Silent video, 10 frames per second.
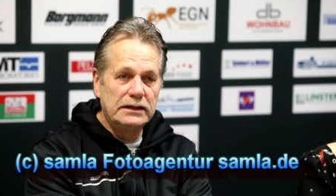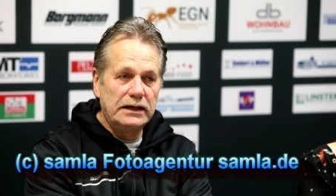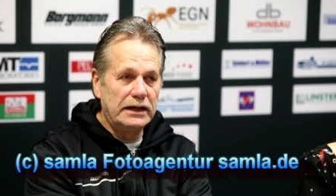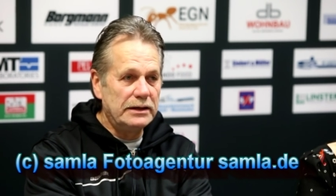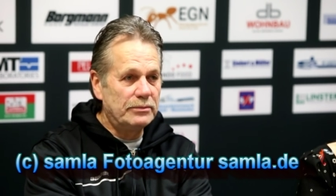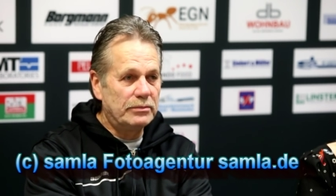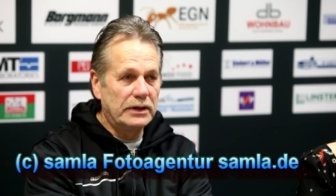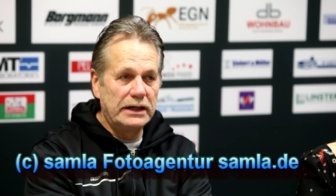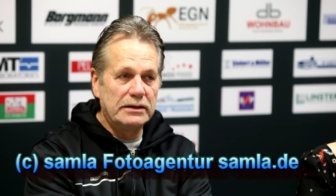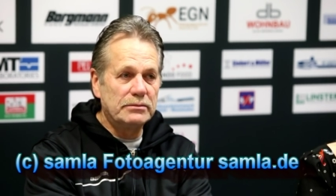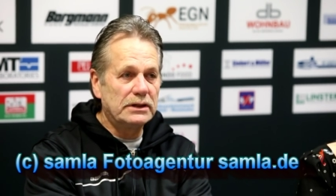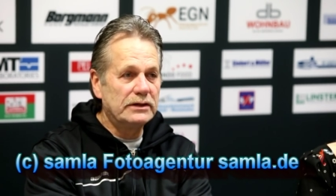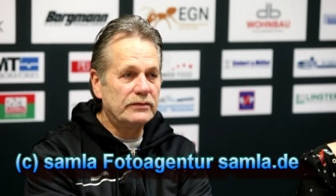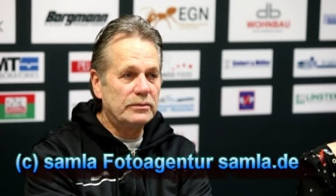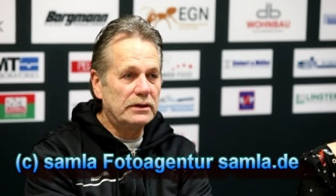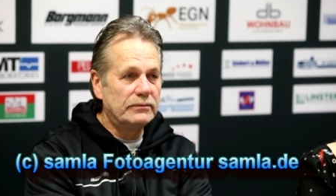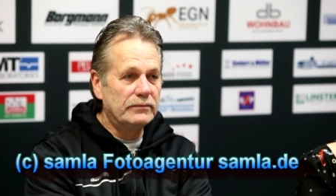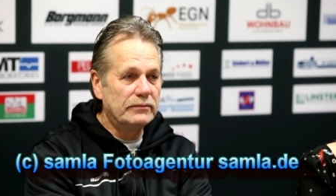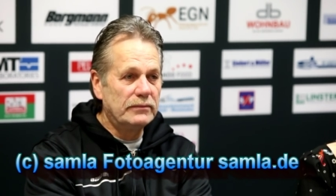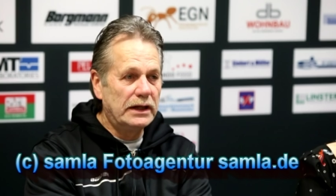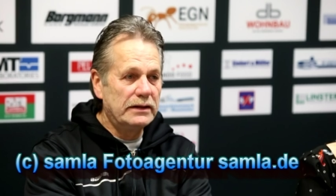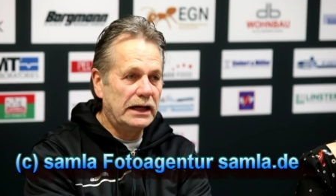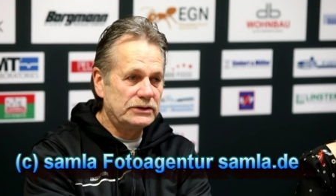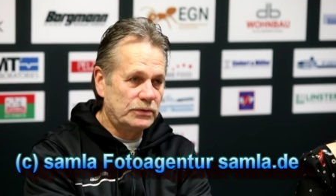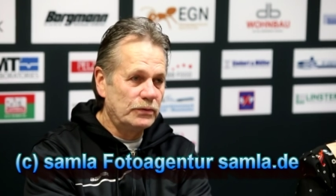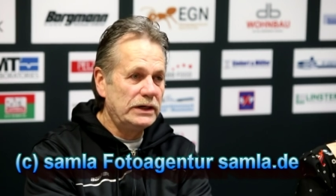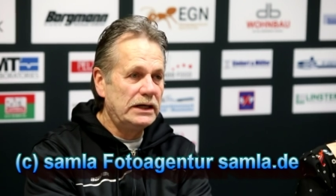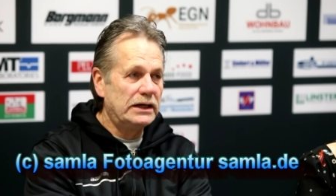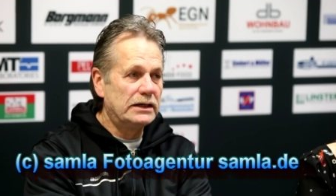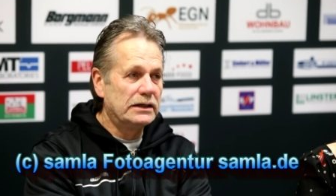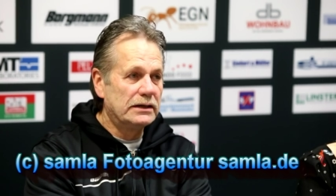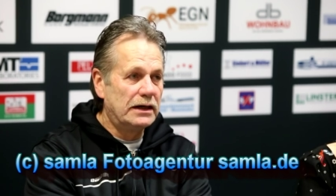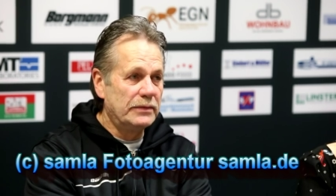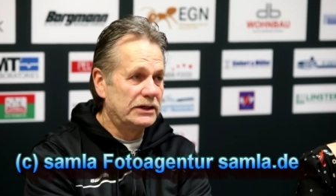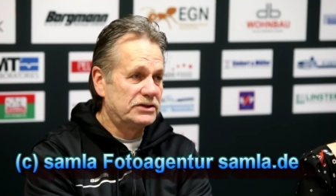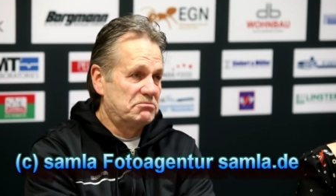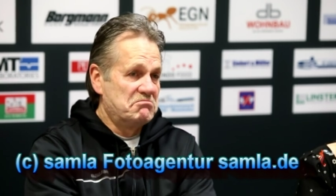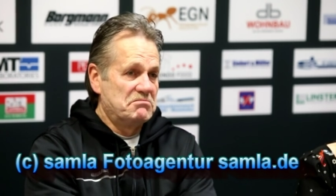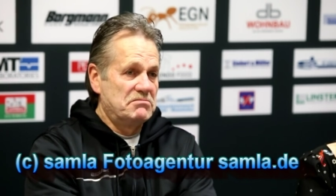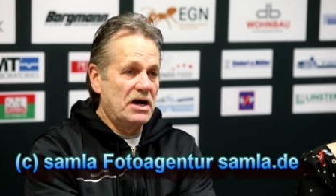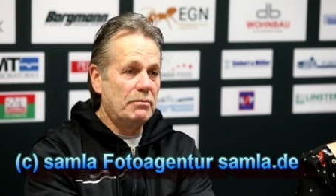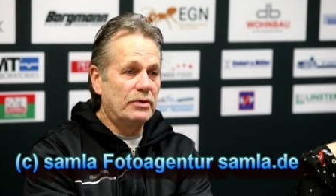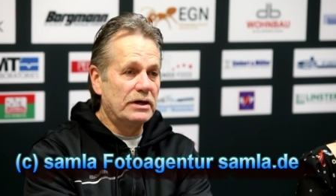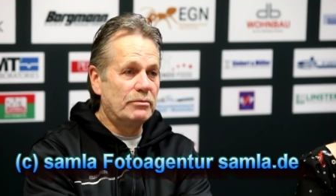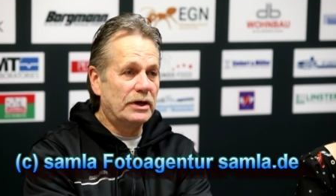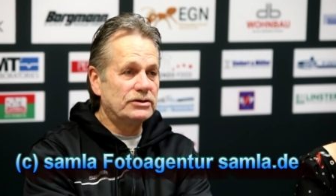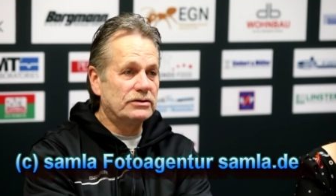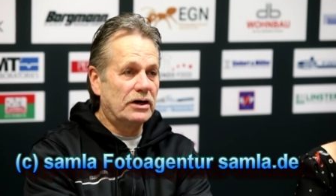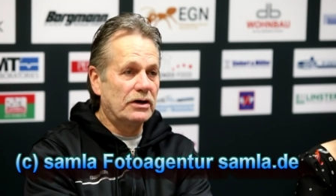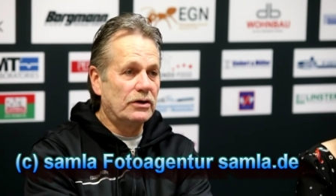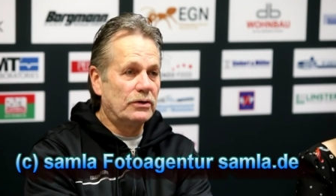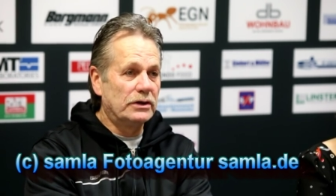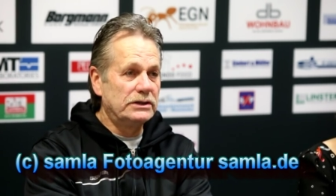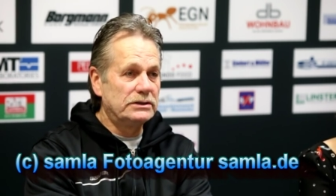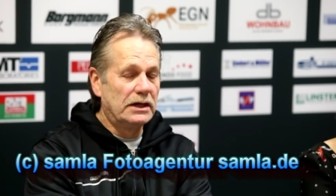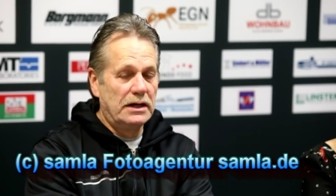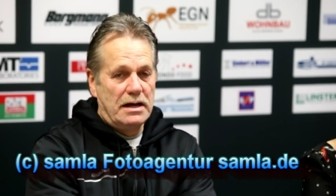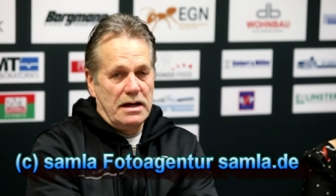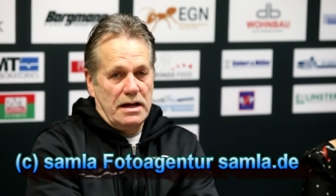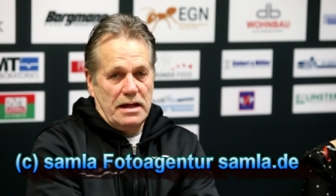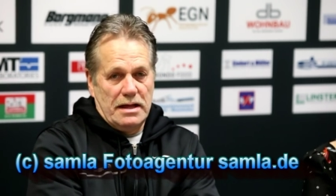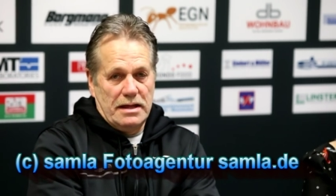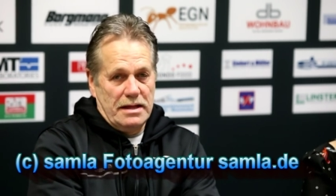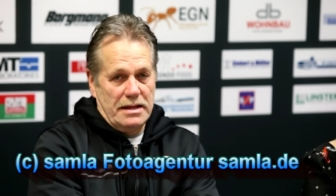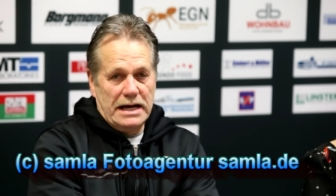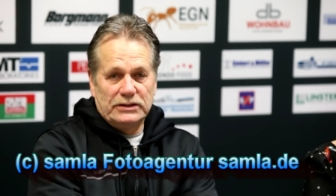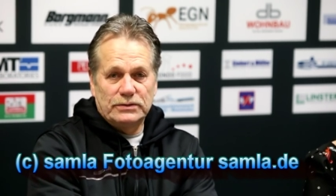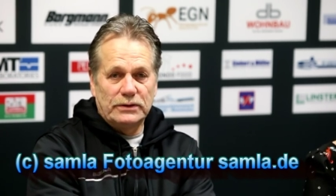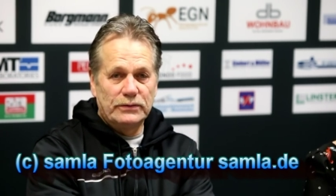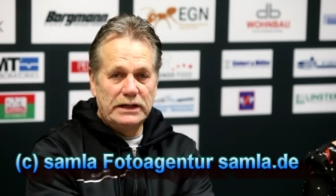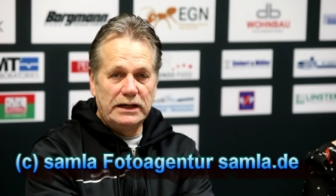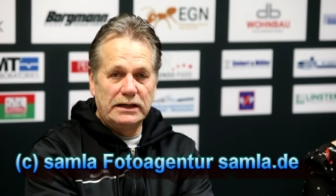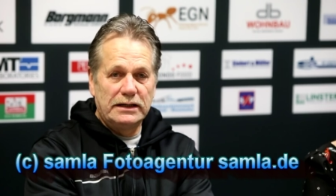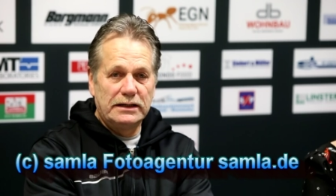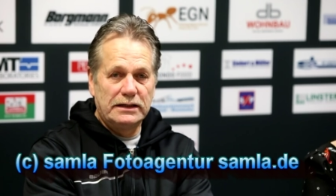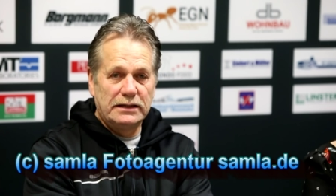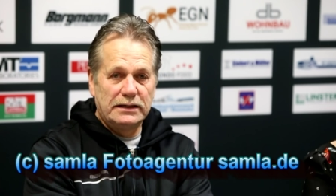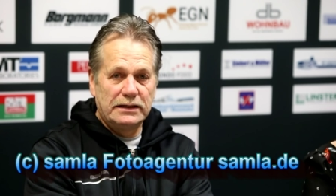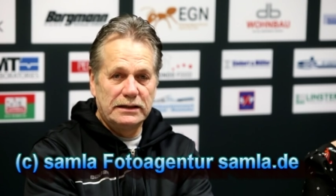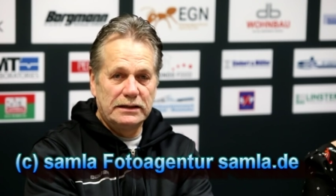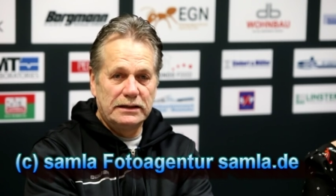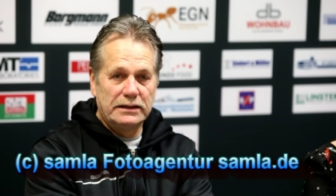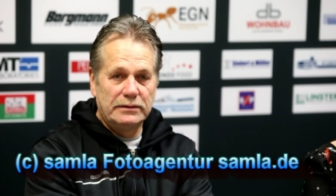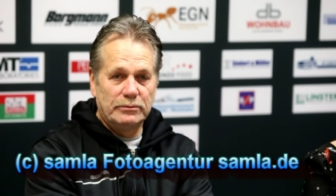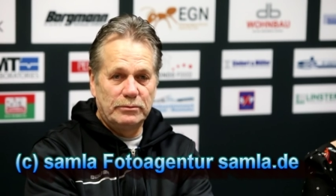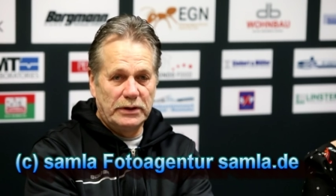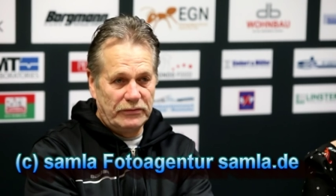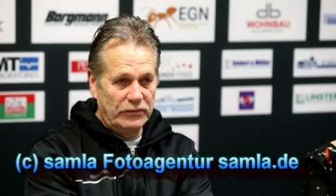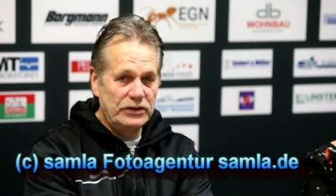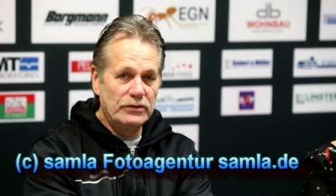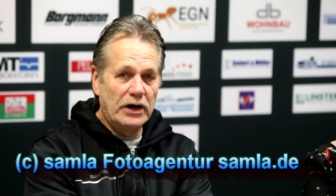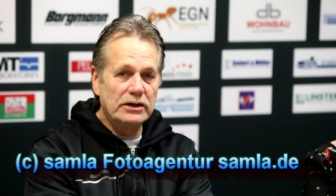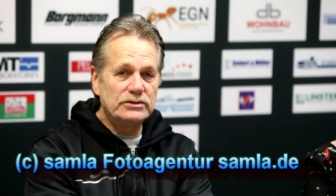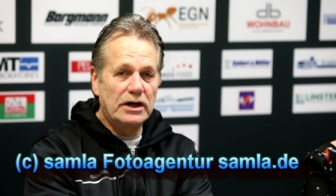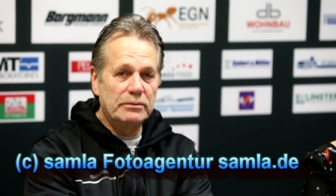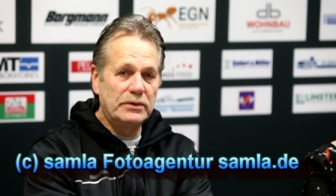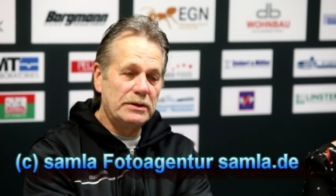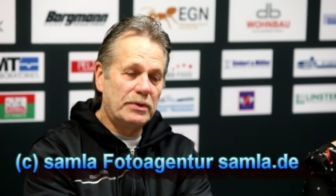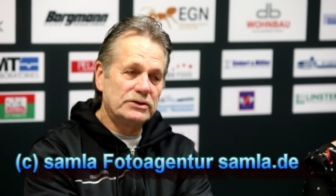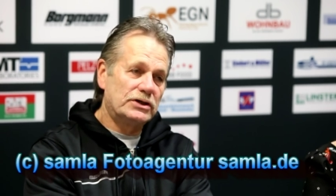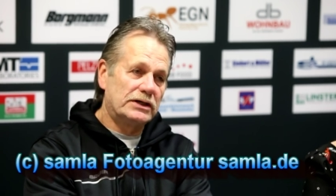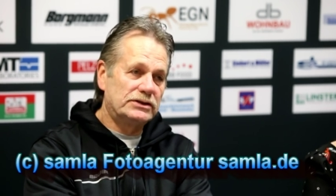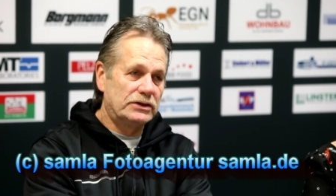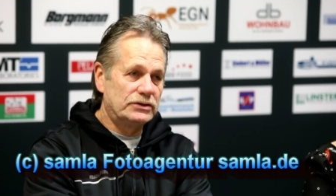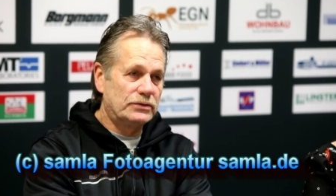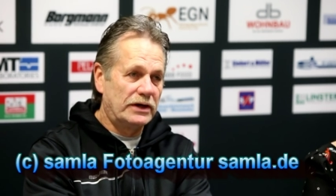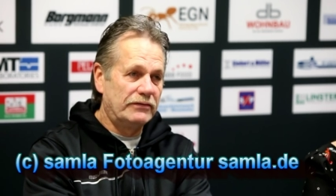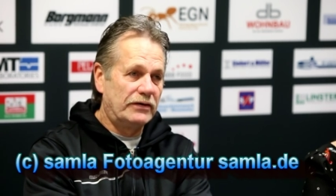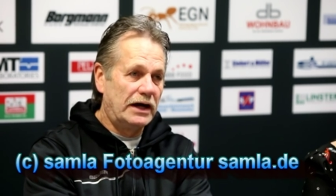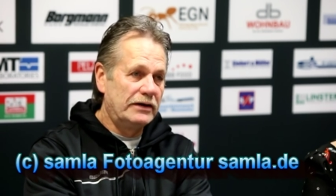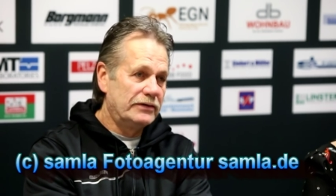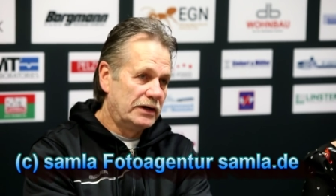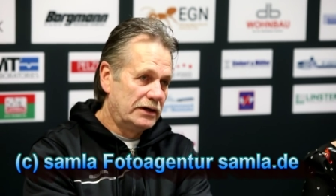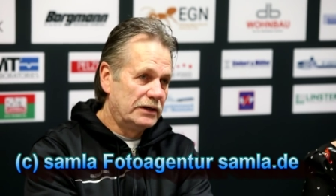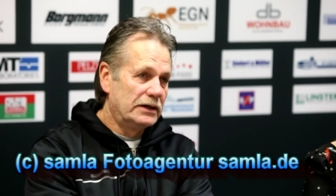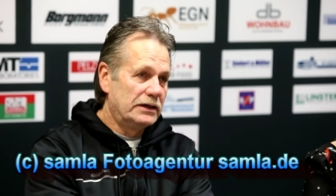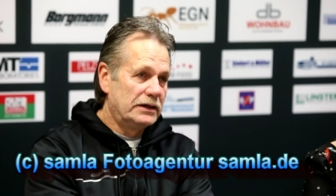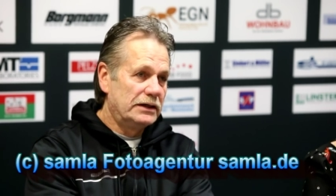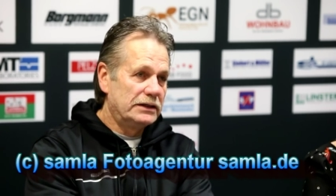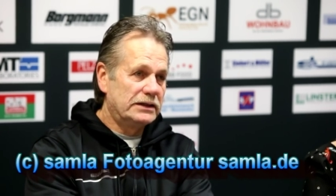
and he played unbelievable. And that's what we need. I mean, it's not putting pressure on our goalies. That's what we need. But if we do our job and keep our shots under 25, it